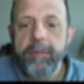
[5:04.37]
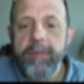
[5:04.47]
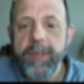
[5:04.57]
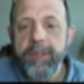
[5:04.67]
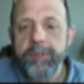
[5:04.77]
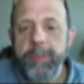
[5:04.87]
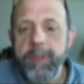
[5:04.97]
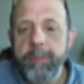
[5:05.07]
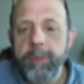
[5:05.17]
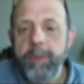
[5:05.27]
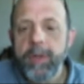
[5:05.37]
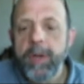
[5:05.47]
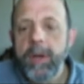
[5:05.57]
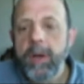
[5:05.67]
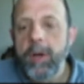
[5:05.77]
of these
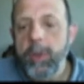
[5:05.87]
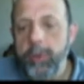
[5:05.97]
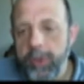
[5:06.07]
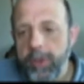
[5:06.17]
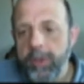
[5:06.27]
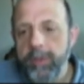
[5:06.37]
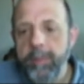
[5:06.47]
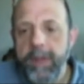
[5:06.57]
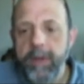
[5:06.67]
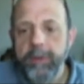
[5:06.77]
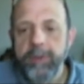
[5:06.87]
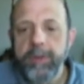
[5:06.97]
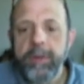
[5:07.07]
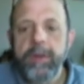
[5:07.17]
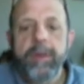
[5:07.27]
people who talked about
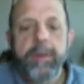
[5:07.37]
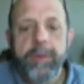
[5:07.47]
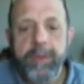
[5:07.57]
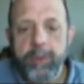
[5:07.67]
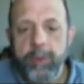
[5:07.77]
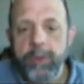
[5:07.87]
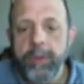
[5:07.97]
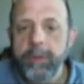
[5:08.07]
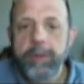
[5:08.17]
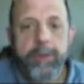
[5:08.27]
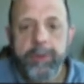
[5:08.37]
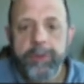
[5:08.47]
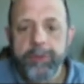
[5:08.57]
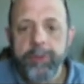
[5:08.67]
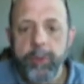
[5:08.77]
your
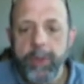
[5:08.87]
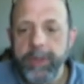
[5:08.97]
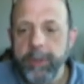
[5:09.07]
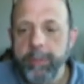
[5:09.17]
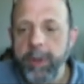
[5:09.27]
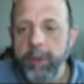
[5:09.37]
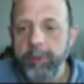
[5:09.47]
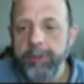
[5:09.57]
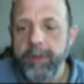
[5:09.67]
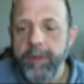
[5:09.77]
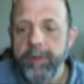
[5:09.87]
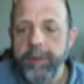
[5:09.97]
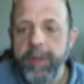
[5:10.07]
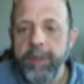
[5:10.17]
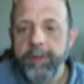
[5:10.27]
story, your post, and
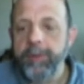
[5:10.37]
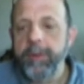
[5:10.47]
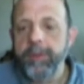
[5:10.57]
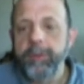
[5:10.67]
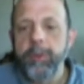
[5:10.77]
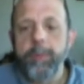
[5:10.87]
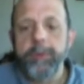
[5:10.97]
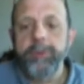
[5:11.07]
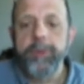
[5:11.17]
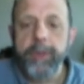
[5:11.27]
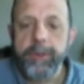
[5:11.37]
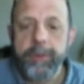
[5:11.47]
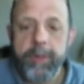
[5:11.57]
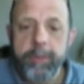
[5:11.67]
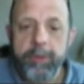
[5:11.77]
32, almost
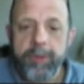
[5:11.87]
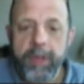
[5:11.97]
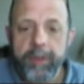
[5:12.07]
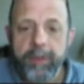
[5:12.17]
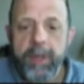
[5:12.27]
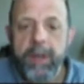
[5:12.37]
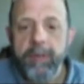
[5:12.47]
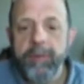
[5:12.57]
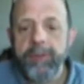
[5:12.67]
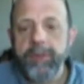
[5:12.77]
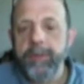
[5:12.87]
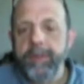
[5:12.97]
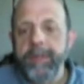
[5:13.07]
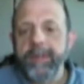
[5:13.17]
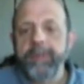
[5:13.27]
33% of these
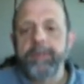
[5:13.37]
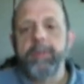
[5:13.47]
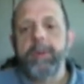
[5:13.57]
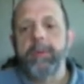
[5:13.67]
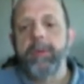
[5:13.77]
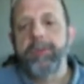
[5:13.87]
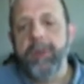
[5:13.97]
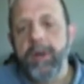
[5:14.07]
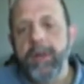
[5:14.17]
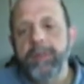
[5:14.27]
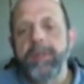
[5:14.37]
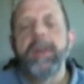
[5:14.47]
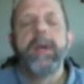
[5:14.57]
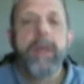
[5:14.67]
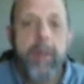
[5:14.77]
193 people that saw it
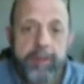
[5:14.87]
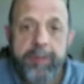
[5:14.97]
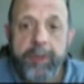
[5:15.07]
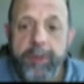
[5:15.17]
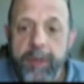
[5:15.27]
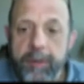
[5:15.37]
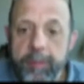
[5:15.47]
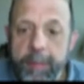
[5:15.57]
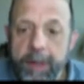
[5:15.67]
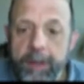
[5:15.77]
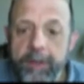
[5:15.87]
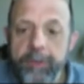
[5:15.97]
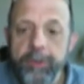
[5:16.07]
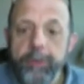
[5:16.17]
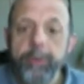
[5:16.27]
felt enough about
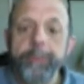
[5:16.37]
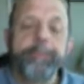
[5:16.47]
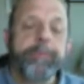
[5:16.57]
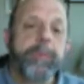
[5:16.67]
it to